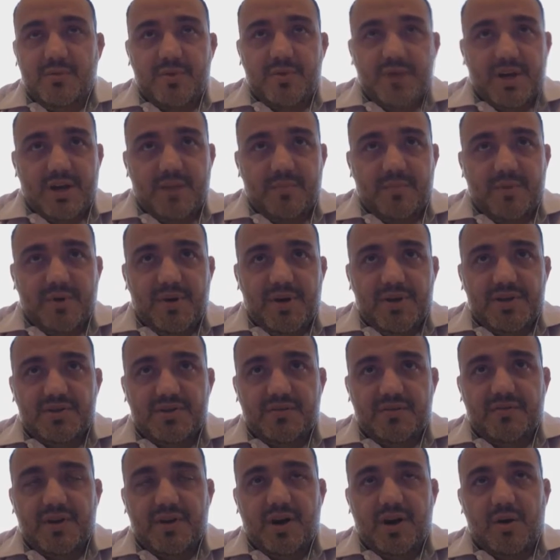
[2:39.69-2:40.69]
We got a bunch
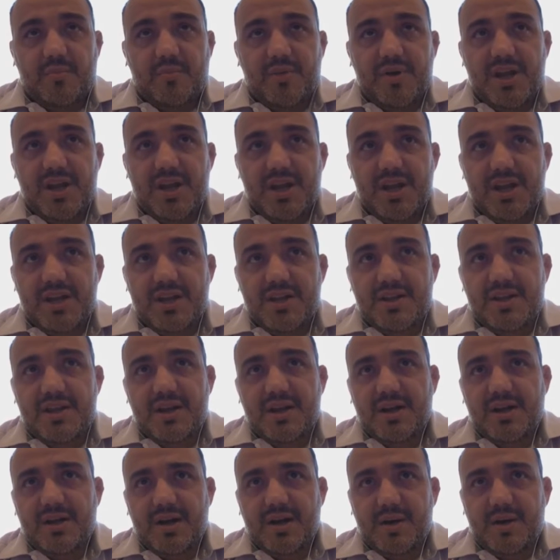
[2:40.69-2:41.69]
of Armenian
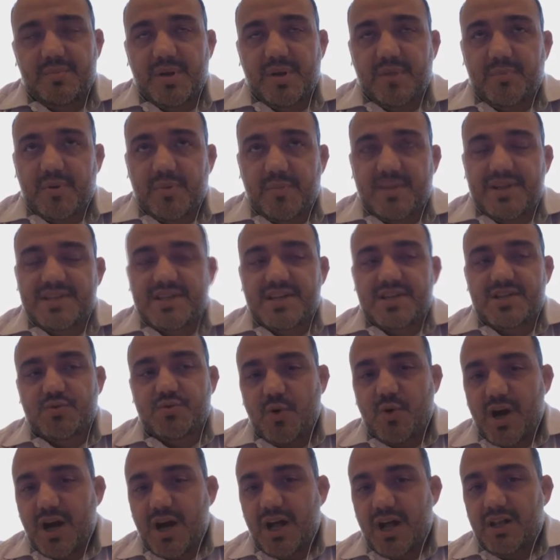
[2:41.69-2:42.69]
diplomats as
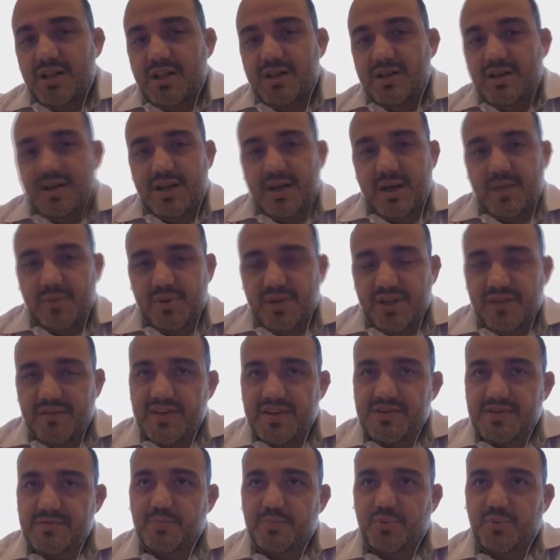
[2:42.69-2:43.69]
well. And I
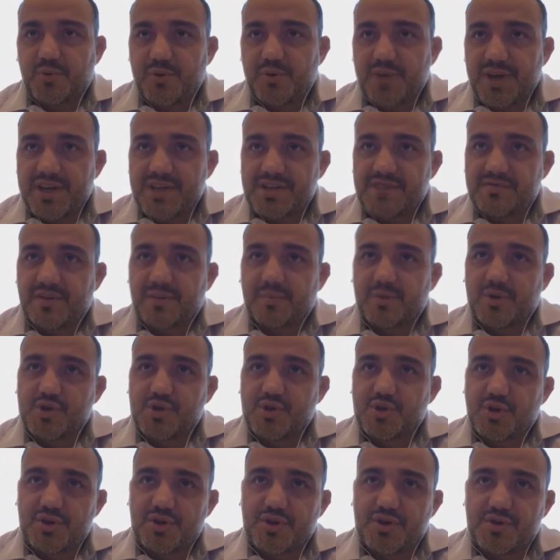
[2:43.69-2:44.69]
believe his priest from the
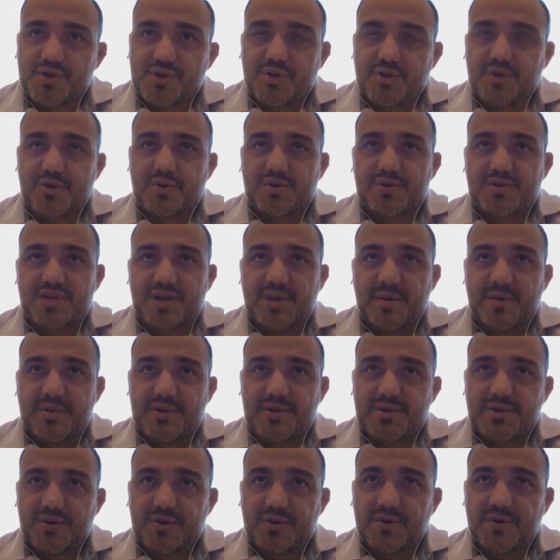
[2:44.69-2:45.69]
church he used to go to is
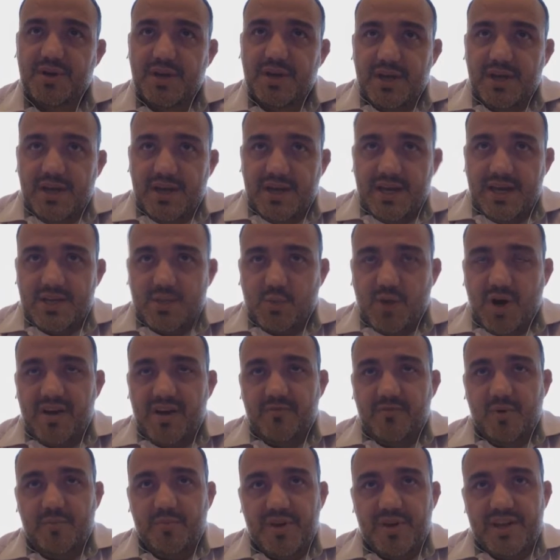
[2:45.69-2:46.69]
coming too. His
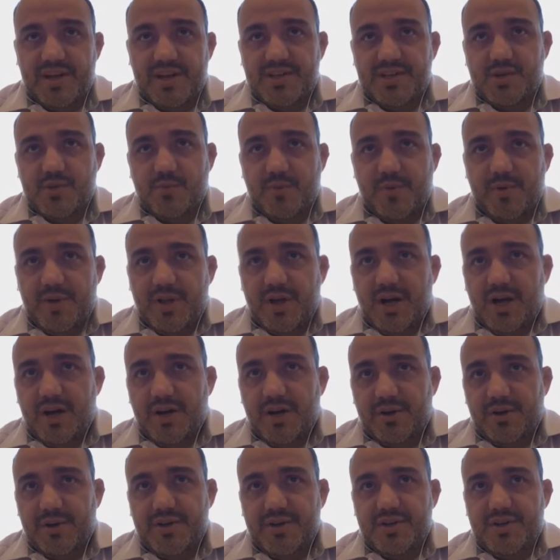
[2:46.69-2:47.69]
wife will be there, so we will
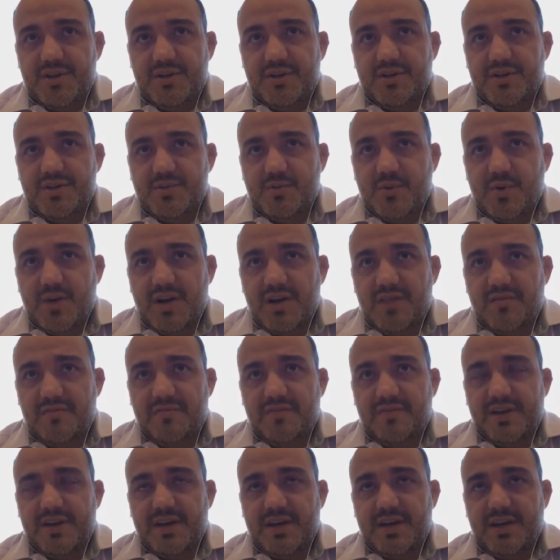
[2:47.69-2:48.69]
honor his
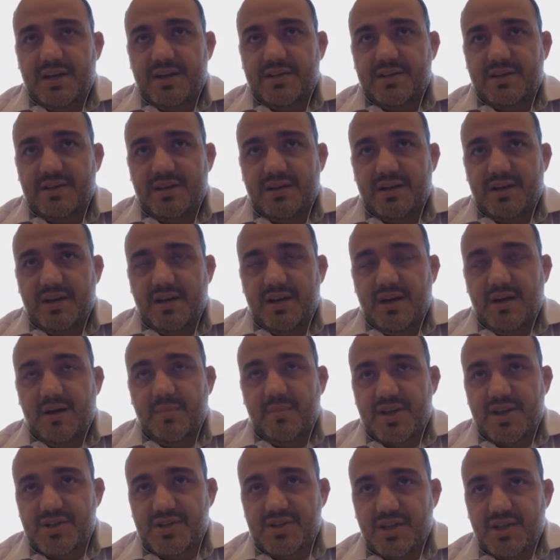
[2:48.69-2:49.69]
wife. And
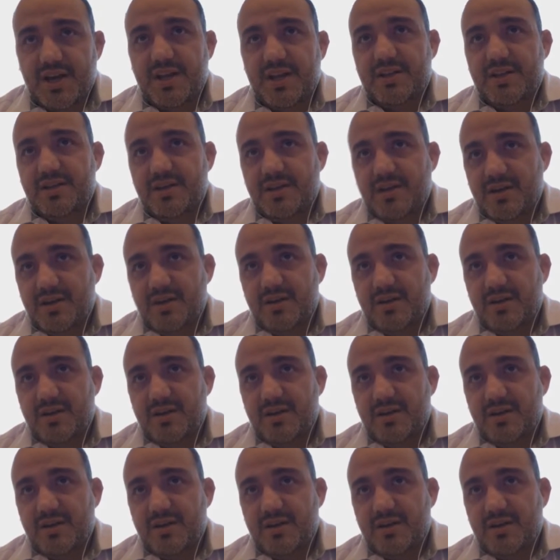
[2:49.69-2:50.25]
I'm excited.